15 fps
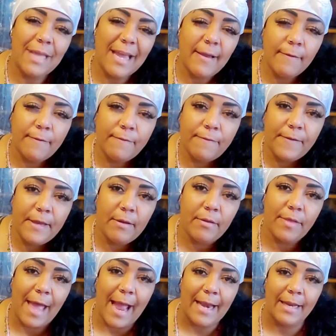They could
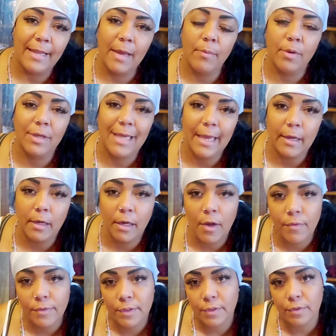feel that and they will get
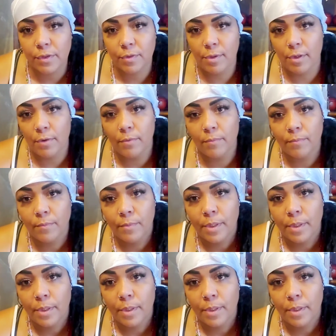closer to you.